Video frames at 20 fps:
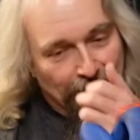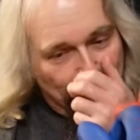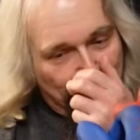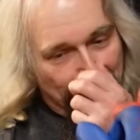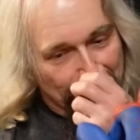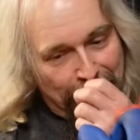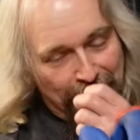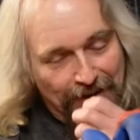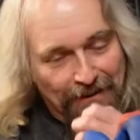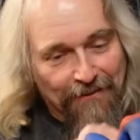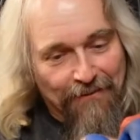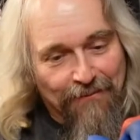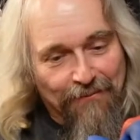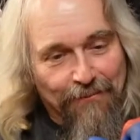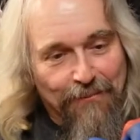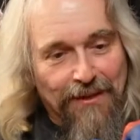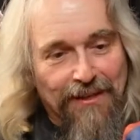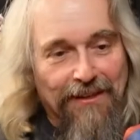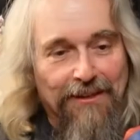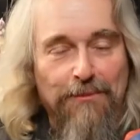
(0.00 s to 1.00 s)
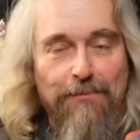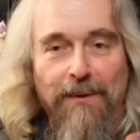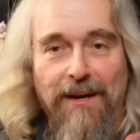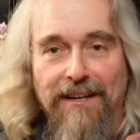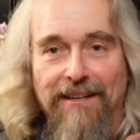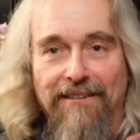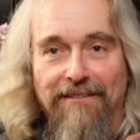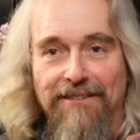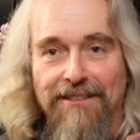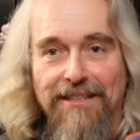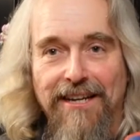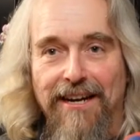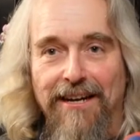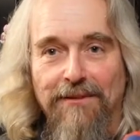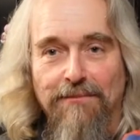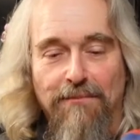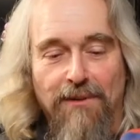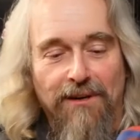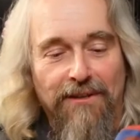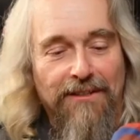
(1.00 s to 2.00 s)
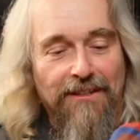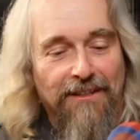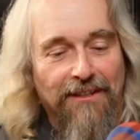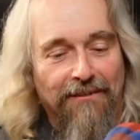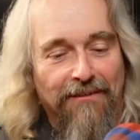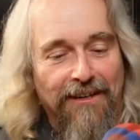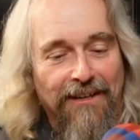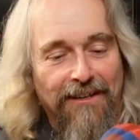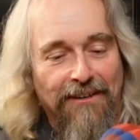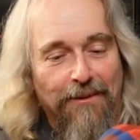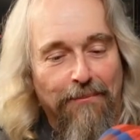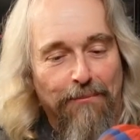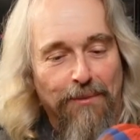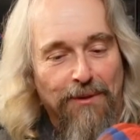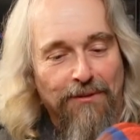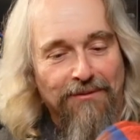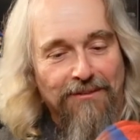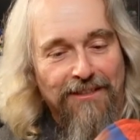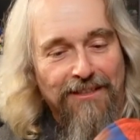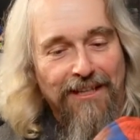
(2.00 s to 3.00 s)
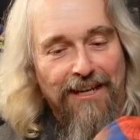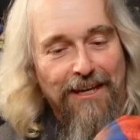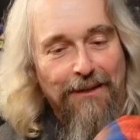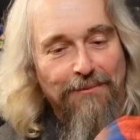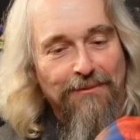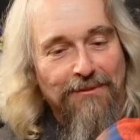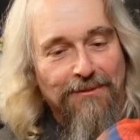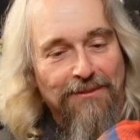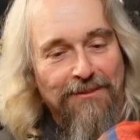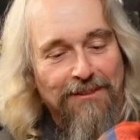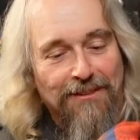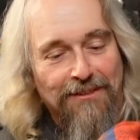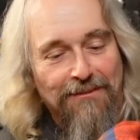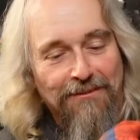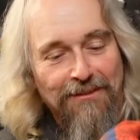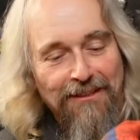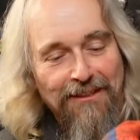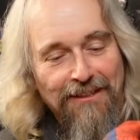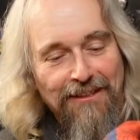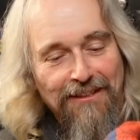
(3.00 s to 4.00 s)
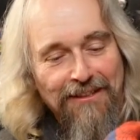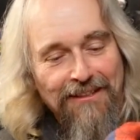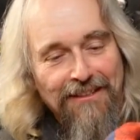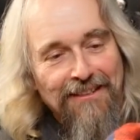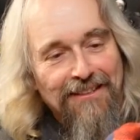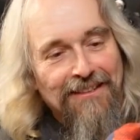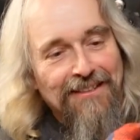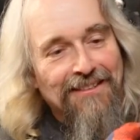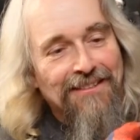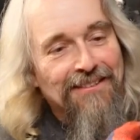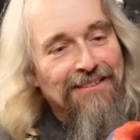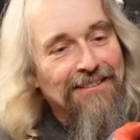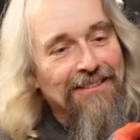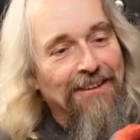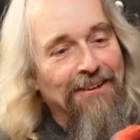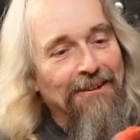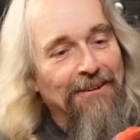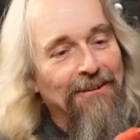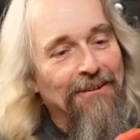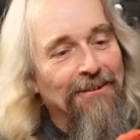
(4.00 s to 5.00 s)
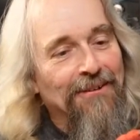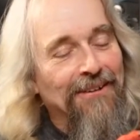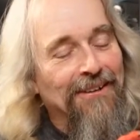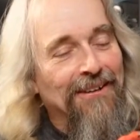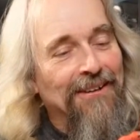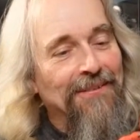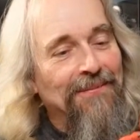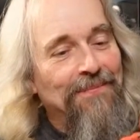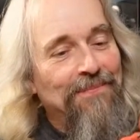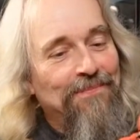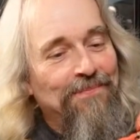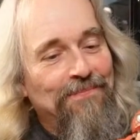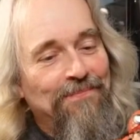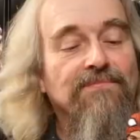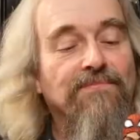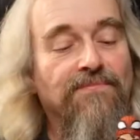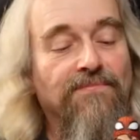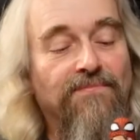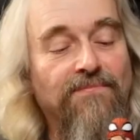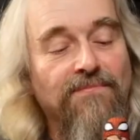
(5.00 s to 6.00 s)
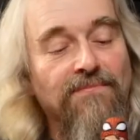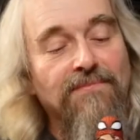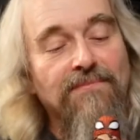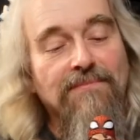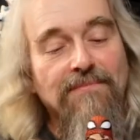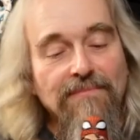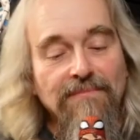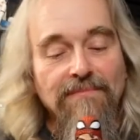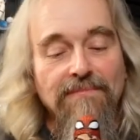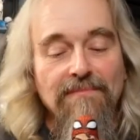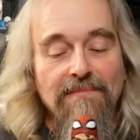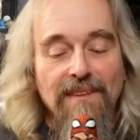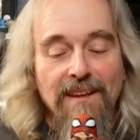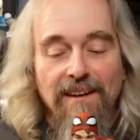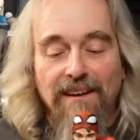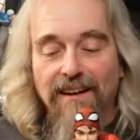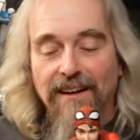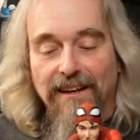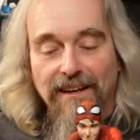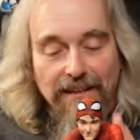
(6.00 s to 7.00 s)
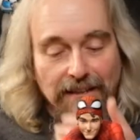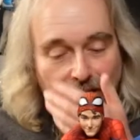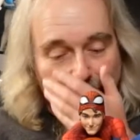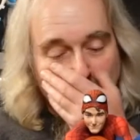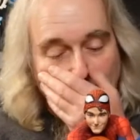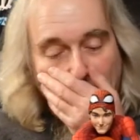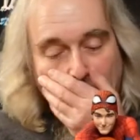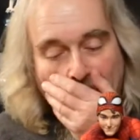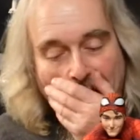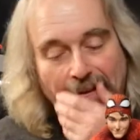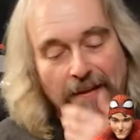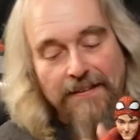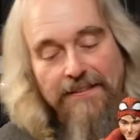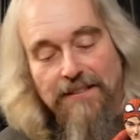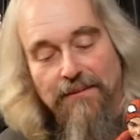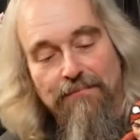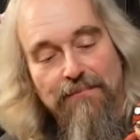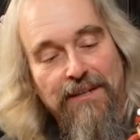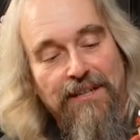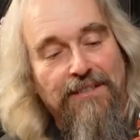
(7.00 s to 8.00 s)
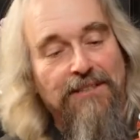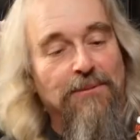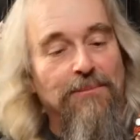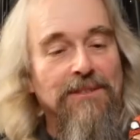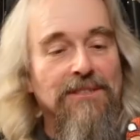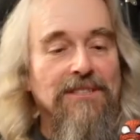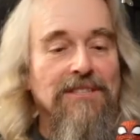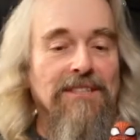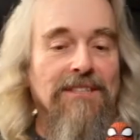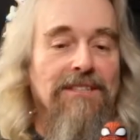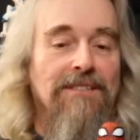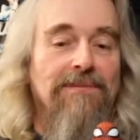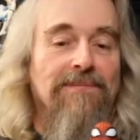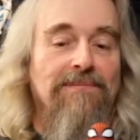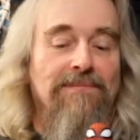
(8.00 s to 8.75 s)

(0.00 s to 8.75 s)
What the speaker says: Which would be expected. This guy's monkeying around the building tops and stuff. So, let's take some measurements here.